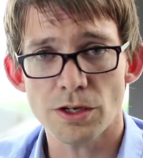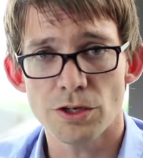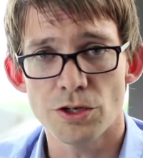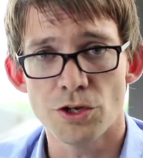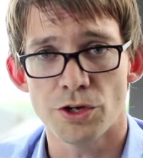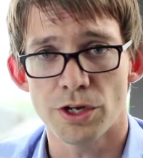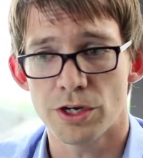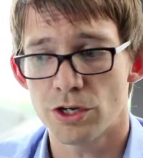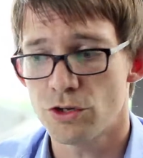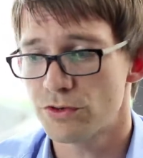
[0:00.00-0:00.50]

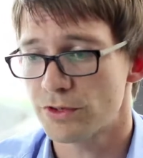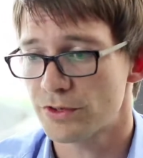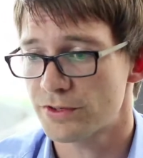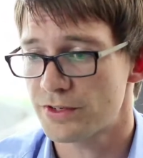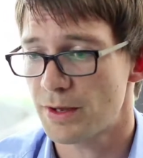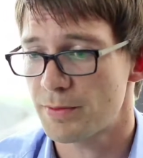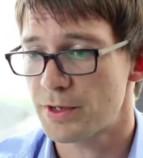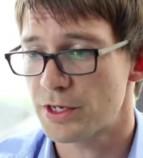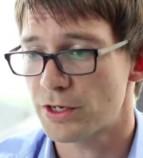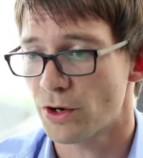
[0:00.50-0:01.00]
you can use the
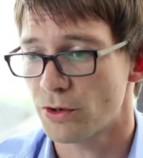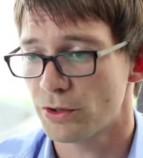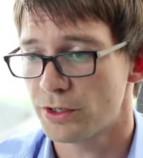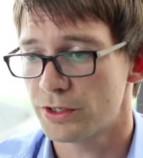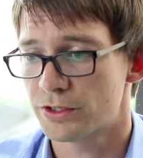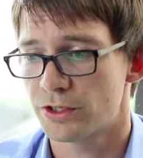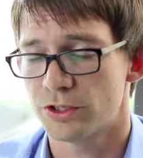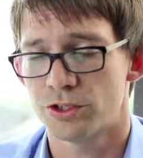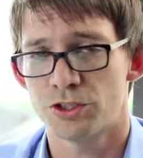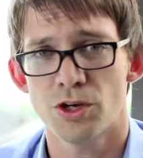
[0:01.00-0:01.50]

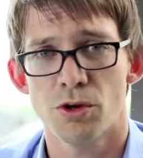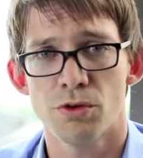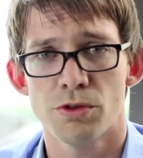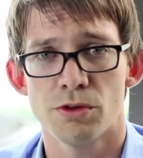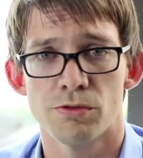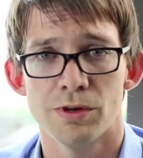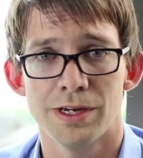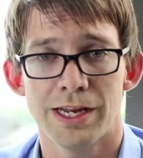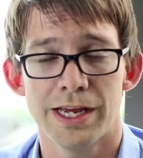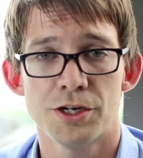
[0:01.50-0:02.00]
semicolon to show
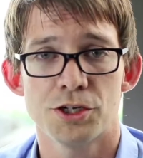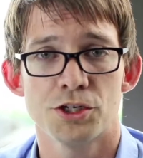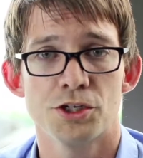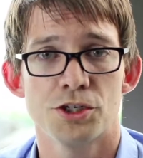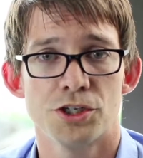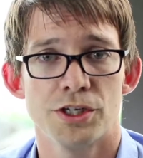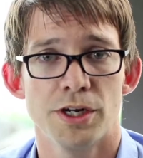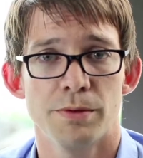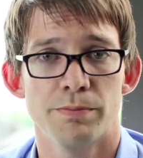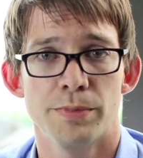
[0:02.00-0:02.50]
the
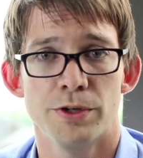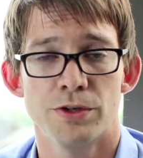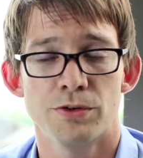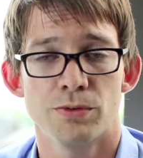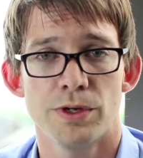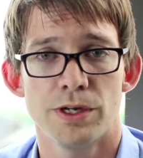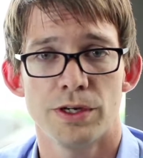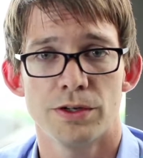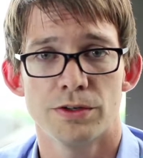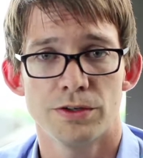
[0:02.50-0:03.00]
relationship
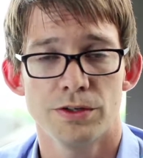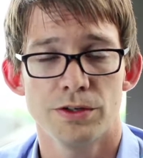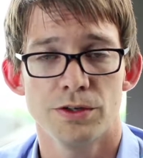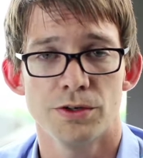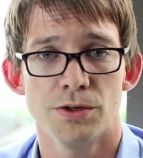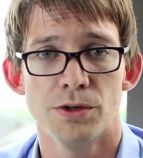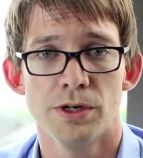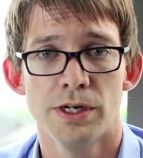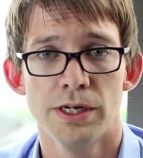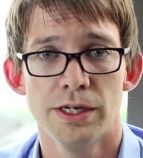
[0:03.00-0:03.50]
between
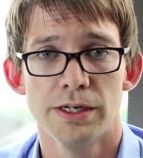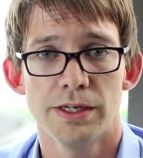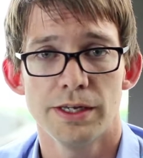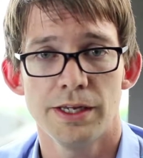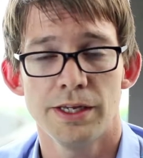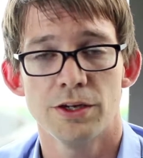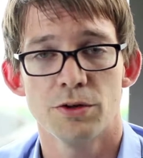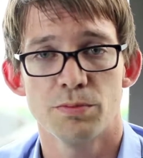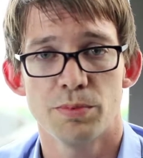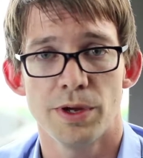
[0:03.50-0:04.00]
2
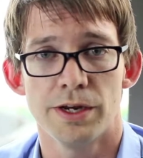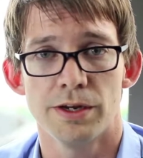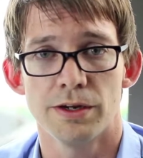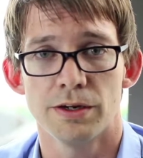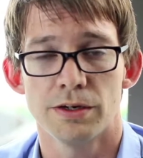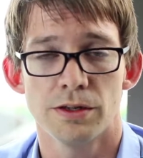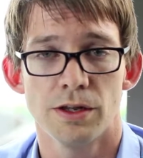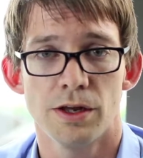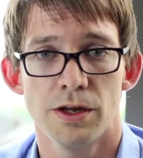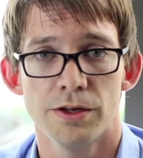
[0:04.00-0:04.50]

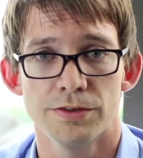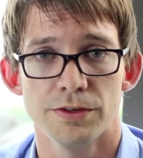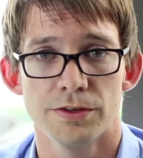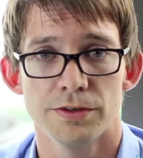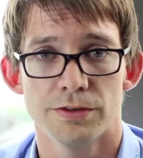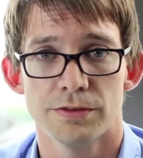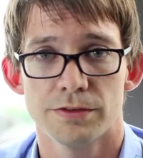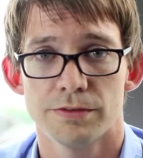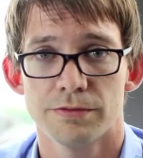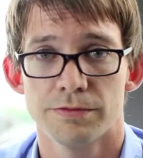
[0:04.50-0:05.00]
independent clauses.